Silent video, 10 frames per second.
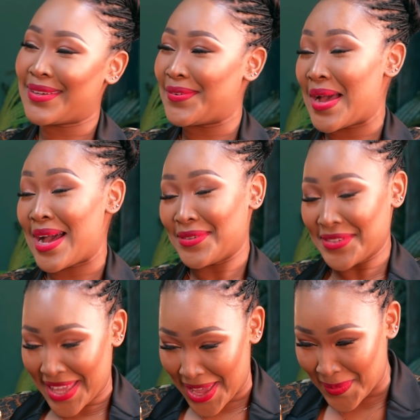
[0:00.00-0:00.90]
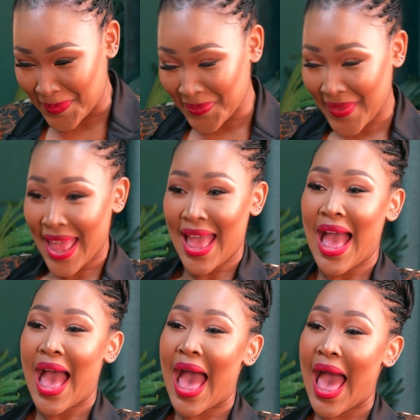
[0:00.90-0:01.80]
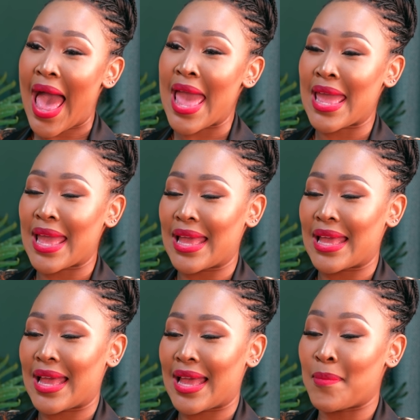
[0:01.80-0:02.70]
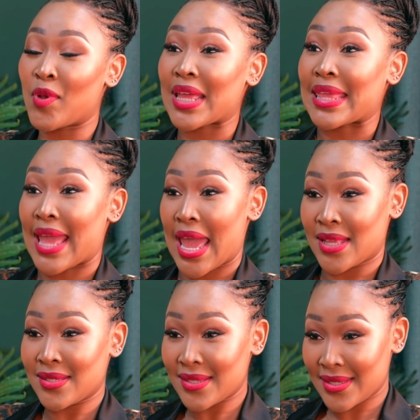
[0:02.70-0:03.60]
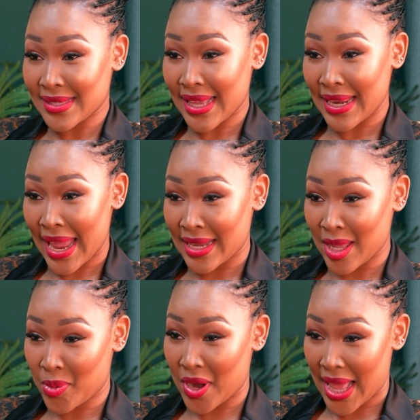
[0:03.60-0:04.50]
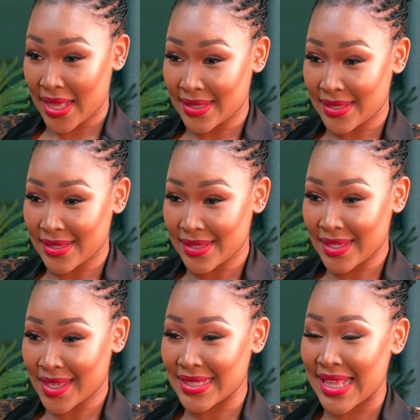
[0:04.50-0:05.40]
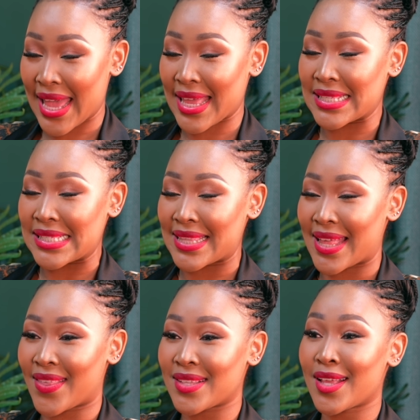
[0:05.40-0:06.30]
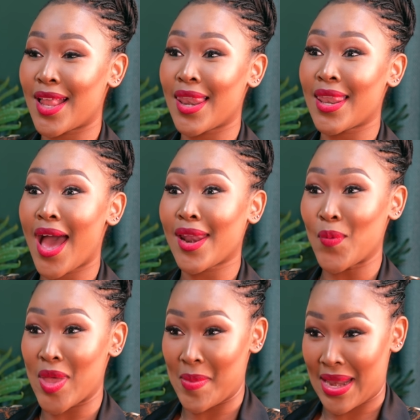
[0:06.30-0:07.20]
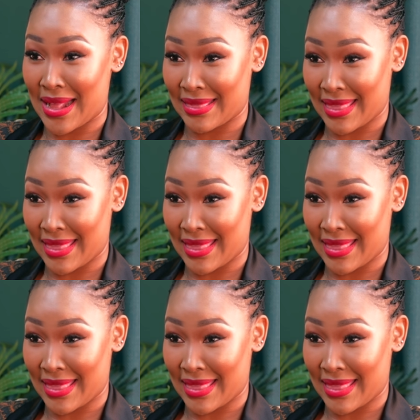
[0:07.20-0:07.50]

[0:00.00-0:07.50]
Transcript: Wow. Okay. I am not against skin lightening products because I can see that there's a lot of women out